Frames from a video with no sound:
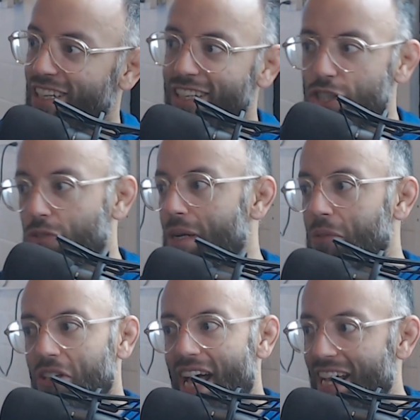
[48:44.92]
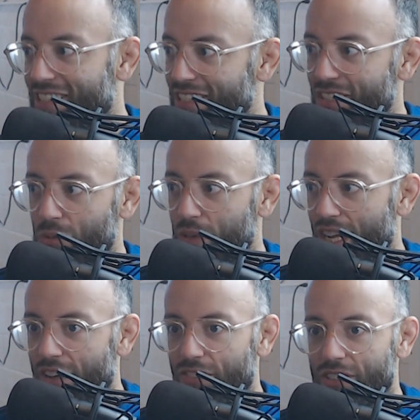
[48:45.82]
stream classes,
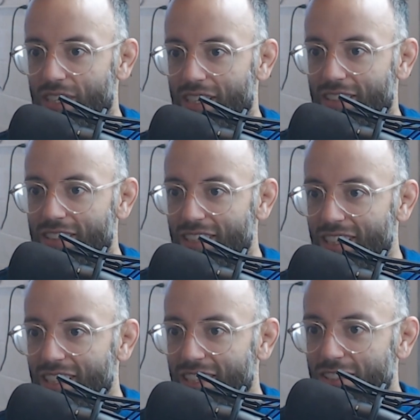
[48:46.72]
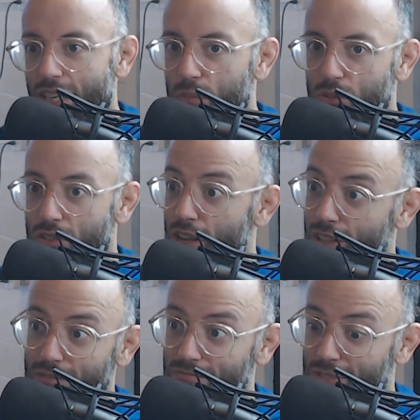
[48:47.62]
whatever. And James was like,
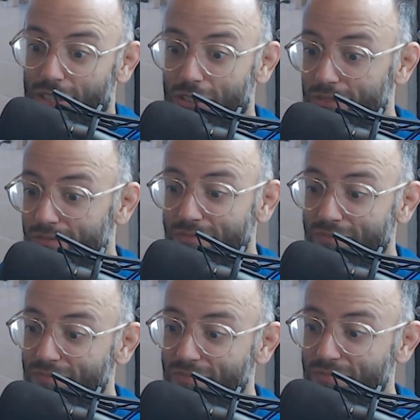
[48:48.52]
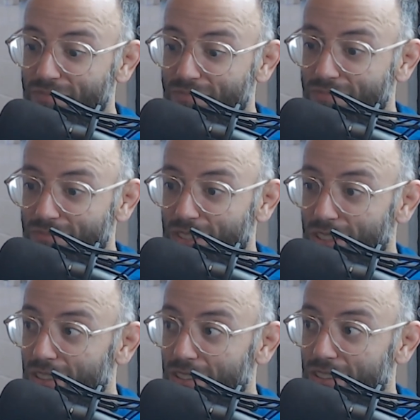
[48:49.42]

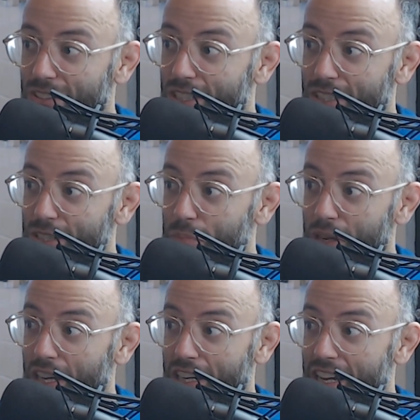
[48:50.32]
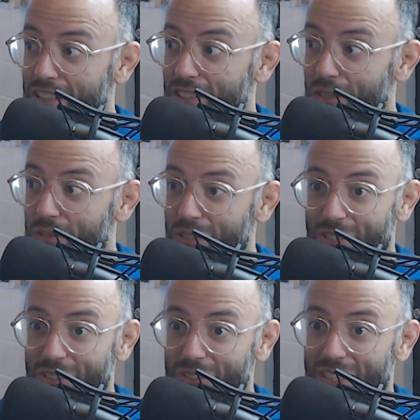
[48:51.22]
let's get this podcast going.
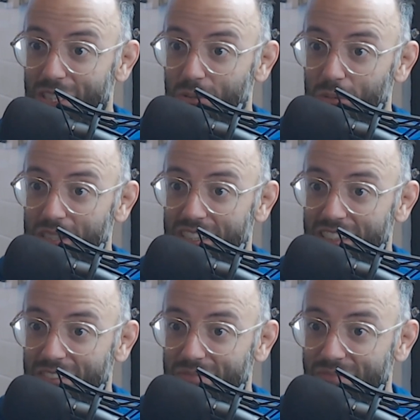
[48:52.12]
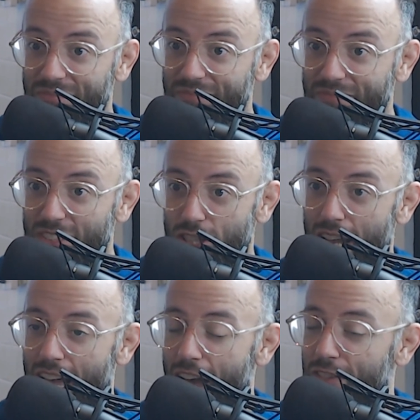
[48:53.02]
So that's what we did. I
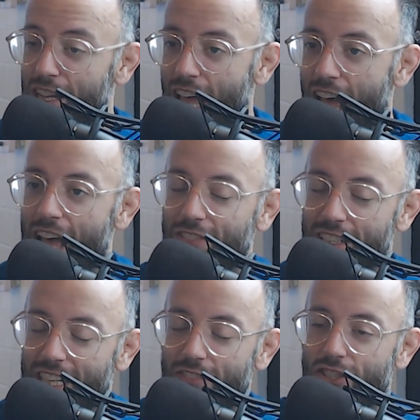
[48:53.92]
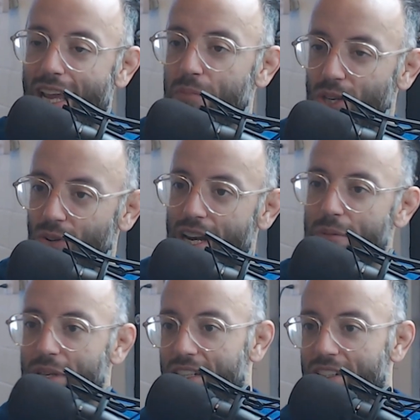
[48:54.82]
have to give James credit
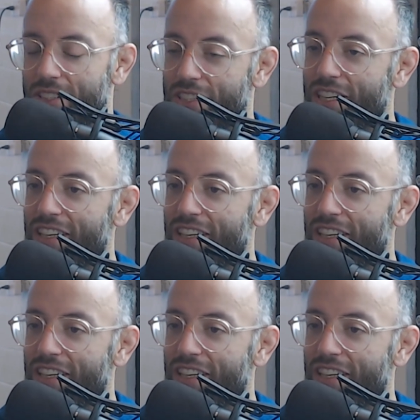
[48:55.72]
because